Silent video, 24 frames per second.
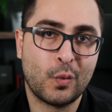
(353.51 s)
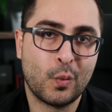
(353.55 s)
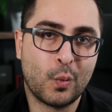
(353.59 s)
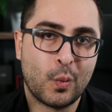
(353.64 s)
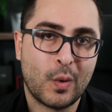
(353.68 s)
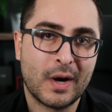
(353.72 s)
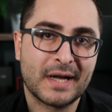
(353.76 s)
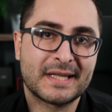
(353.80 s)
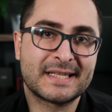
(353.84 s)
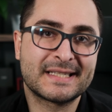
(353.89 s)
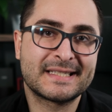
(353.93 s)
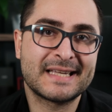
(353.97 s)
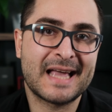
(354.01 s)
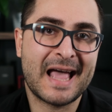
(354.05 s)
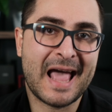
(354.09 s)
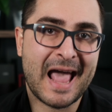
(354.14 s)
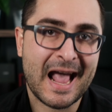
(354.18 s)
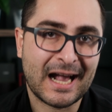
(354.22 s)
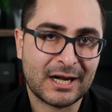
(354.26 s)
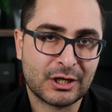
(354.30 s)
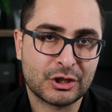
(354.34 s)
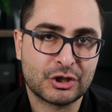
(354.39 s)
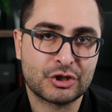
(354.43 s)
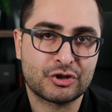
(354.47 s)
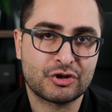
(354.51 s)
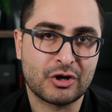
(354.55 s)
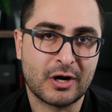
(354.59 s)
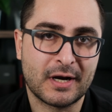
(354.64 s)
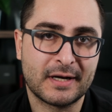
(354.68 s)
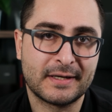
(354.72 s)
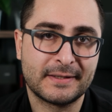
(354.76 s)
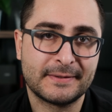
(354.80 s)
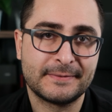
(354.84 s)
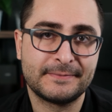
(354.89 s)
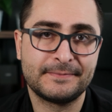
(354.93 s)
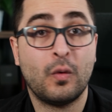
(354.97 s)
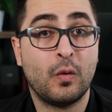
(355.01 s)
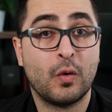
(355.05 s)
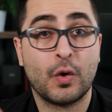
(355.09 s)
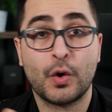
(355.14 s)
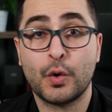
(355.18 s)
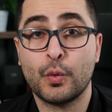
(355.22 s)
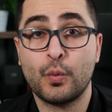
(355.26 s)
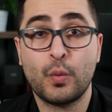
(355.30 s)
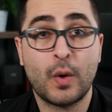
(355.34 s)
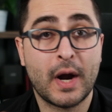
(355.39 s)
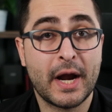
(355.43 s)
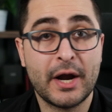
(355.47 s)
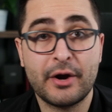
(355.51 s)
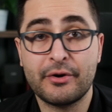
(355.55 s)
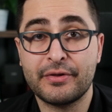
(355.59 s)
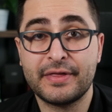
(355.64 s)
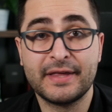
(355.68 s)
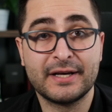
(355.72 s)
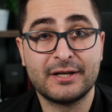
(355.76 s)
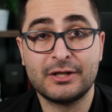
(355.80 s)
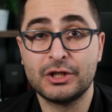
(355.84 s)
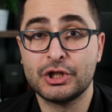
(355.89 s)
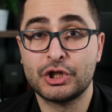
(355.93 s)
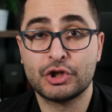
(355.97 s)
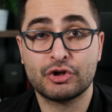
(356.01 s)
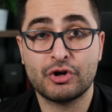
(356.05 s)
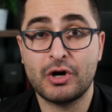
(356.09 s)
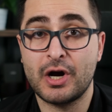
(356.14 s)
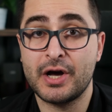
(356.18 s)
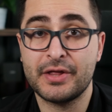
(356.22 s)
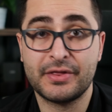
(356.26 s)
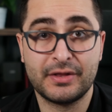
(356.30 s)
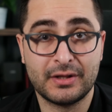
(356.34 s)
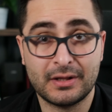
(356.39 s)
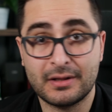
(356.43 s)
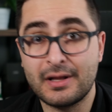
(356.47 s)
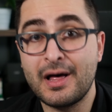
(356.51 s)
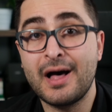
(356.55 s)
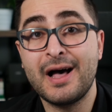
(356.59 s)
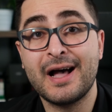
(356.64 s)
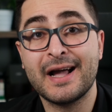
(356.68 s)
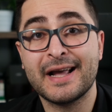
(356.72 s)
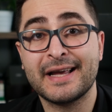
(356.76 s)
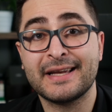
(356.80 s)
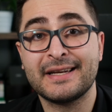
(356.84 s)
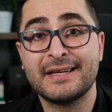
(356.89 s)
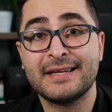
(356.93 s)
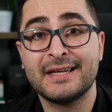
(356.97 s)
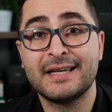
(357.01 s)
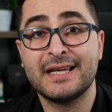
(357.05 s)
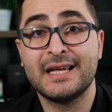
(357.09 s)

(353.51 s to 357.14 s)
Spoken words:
what's extra, or where they'll draw the line